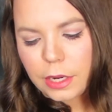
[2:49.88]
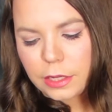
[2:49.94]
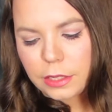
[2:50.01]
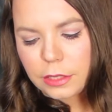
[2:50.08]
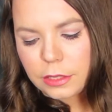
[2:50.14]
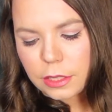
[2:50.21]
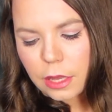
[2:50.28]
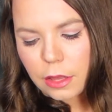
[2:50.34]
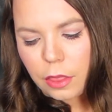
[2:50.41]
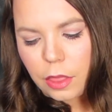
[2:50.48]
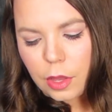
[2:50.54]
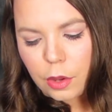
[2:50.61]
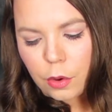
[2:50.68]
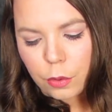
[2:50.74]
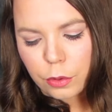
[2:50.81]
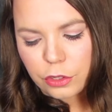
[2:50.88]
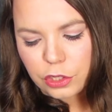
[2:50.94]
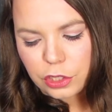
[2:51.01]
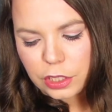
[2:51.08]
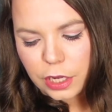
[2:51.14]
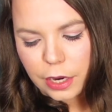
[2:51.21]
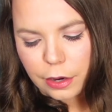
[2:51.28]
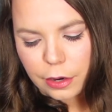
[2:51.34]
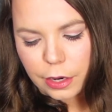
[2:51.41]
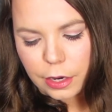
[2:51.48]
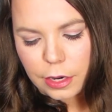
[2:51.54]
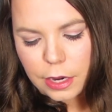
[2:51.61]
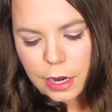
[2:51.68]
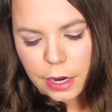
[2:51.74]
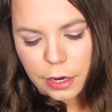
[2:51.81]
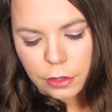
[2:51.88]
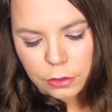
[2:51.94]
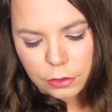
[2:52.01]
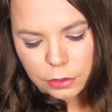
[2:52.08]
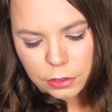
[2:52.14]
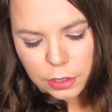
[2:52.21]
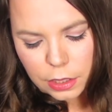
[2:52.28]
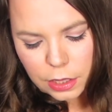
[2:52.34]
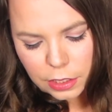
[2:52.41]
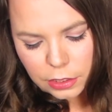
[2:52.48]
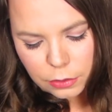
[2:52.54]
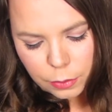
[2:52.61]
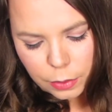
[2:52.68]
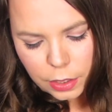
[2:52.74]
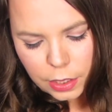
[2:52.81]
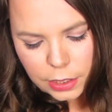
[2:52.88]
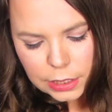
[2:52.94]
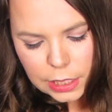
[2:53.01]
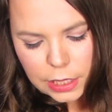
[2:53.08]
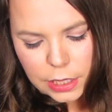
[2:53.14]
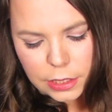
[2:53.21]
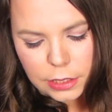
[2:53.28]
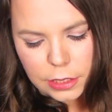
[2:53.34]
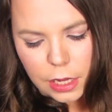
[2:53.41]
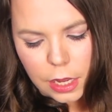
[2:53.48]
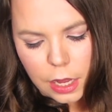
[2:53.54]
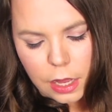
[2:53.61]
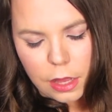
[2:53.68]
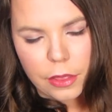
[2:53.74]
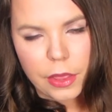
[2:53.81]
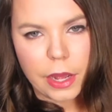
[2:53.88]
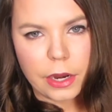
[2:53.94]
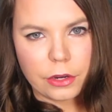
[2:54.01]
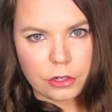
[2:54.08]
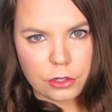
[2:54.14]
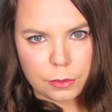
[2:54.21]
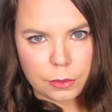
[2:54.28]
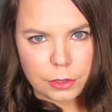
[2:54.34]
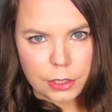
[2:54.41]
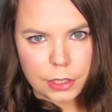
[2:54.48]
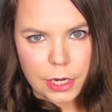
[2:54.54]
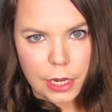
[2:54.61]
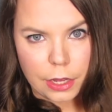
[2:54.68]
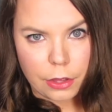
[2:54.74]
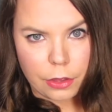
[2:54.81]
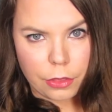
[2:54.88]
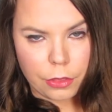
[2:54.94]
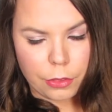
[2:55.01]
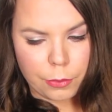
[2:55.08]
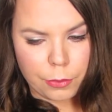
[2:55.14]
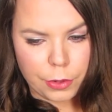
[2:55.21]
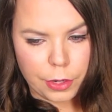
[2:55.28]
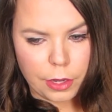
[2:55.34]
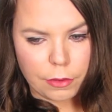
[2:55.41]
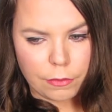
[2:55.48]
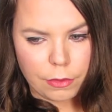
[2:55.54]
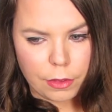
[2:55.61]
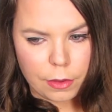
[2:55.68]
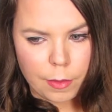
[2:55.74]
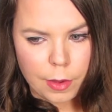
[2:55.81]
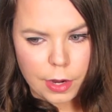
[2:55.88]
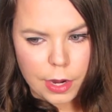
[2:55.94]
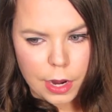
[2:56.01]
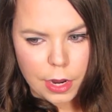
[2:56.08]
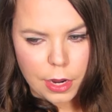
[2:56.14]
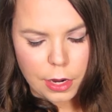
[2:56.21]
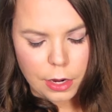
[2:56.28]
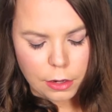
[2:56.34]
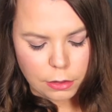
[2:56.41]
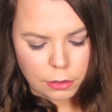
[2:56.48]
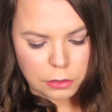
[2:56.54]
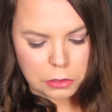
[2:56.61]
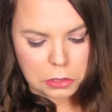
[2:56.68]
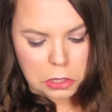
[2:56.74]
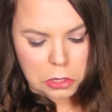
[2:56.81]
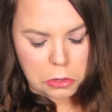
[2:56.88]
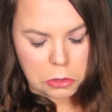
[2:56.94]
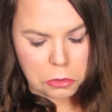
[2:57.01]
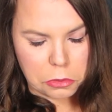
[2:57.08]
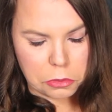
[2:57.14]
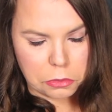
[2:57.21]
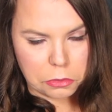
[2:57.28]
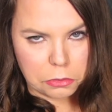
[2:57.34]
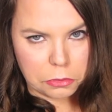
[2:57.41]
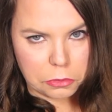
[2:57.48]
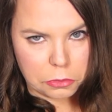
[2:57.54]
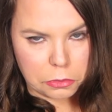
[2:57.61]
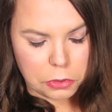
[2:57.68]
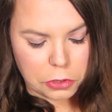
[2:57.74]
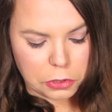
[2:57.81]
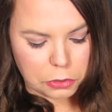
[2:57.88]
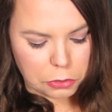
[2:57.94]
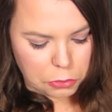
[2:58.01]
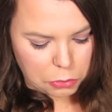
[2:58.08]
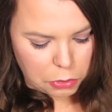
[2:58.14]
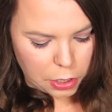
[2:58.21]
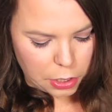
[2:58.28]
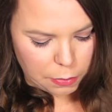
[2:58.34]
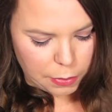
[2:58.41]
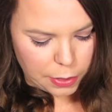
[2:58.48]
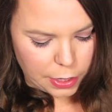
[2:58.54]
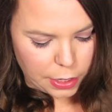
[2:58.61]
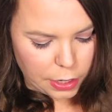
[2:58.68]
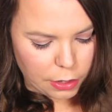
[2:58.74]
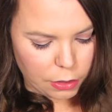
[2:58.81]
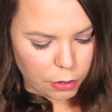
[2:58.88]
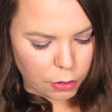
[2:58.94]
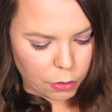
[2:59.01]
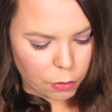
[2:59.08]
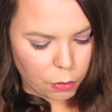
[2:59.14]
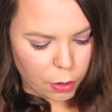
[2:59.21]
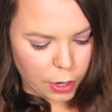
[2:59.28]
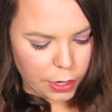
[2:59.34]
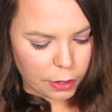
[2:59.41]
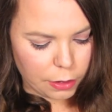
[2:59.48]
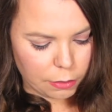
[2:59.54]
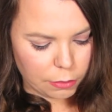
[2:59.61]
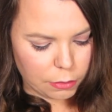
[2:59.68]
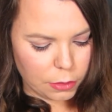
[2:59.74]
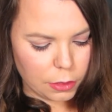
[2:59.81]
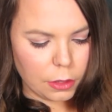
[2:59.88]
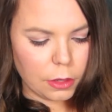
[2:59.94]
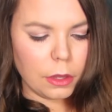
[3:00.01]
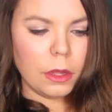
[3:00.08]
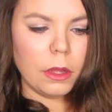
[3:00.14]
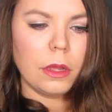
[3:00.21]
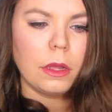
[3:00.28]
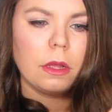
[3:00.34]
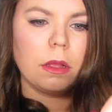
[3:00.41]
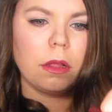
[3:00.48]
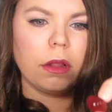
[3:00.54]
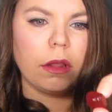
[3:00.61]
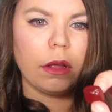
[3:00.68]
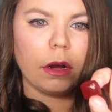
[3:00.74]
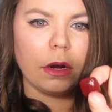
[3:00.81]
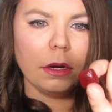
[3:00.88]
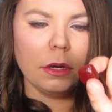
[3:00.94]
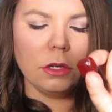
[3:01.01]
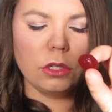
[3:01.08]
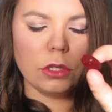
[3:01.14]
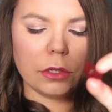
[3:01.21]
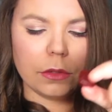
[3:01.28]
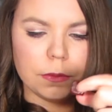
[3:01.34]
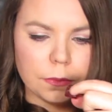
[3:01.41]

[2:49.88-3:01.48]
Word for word: is the Gorgeous Hair and Nails. This one says that you're supposed to take three of them a day. So that's quite a bit and they're quite large.